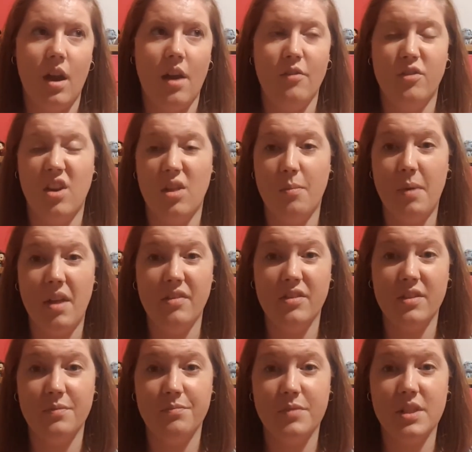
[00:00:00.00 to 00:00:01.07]
every other
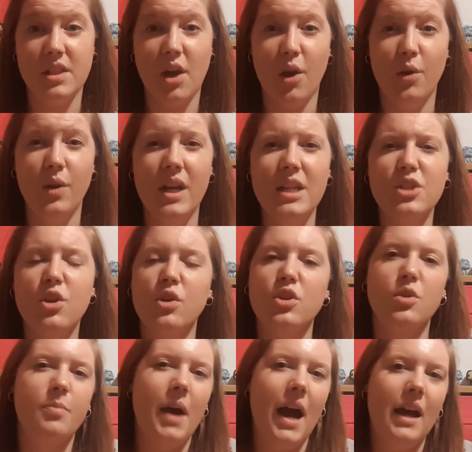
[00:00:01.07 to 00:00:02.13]
month so it's not
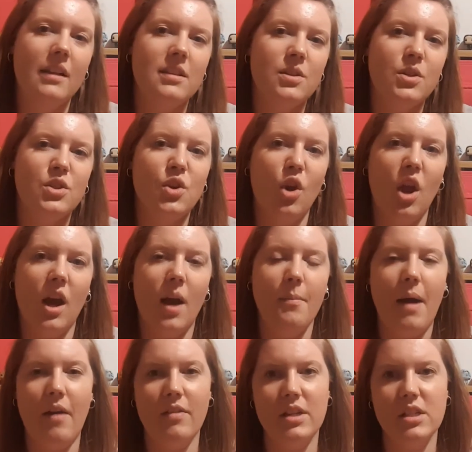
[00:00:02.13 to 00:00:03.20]
too bad so it's not like I'm
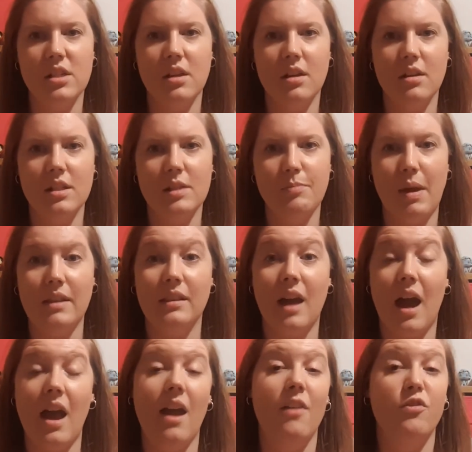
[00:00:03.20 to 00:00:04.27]
having to spend
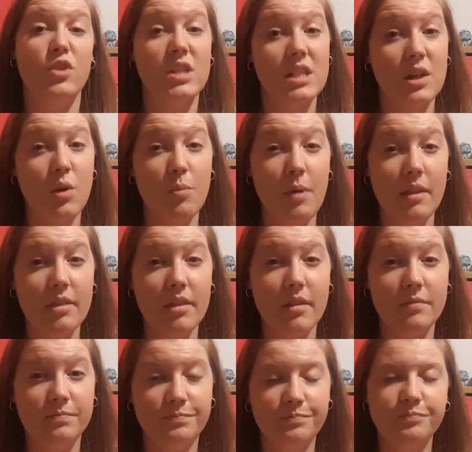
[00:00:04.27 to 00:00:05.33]
that every single month
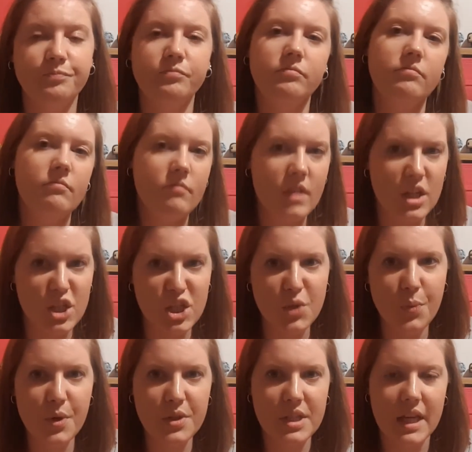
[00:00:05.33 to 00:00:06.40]
so
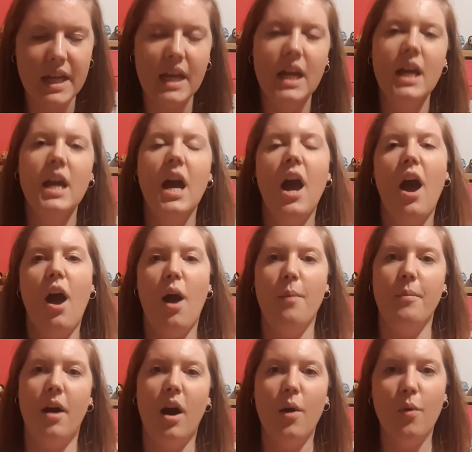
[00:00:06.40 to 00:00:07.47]
we'll see
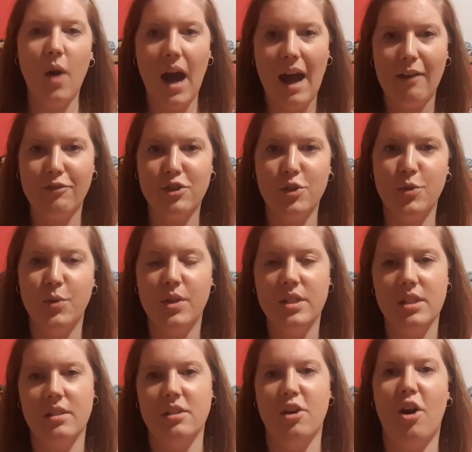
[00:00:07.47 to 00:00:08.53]
um, I will have to
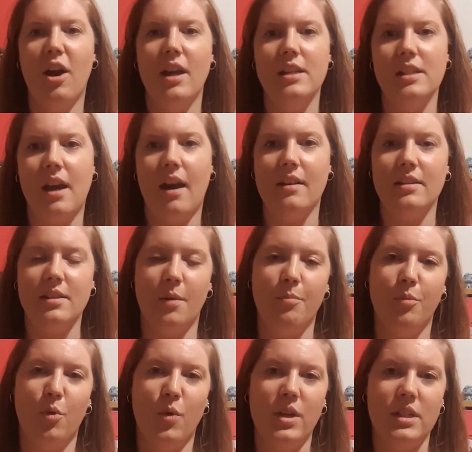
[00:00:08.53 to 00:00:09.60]
decide at some
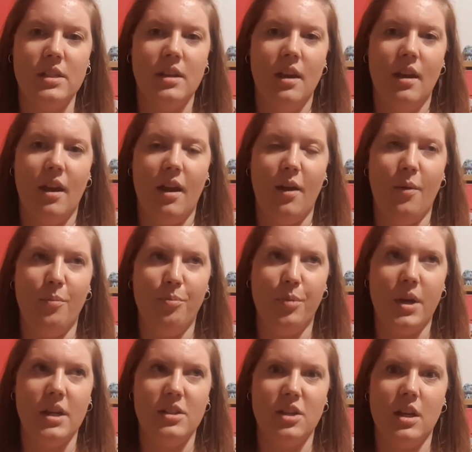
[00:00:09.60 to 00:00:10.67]
point um,
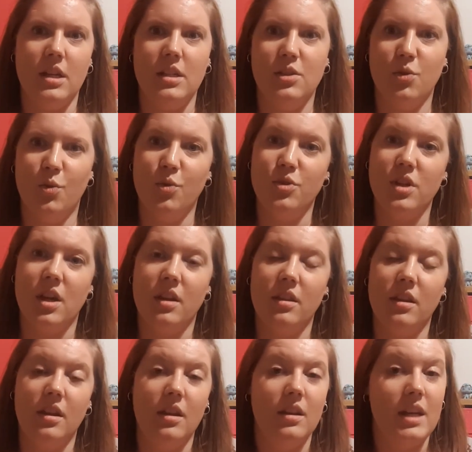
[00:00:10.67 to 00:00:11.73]
because I need to order
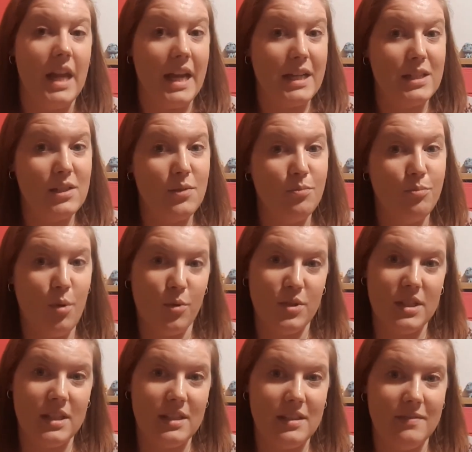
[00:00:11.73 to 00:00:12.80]
the next
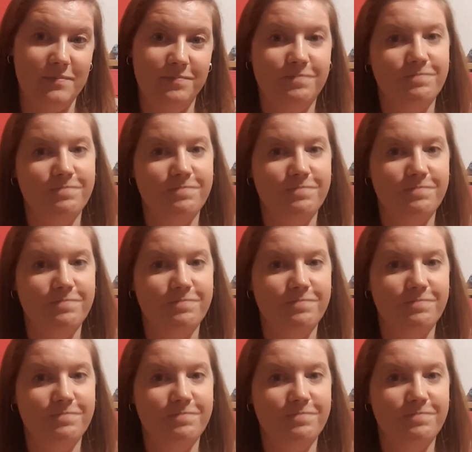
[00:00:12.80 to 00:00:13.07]
boxes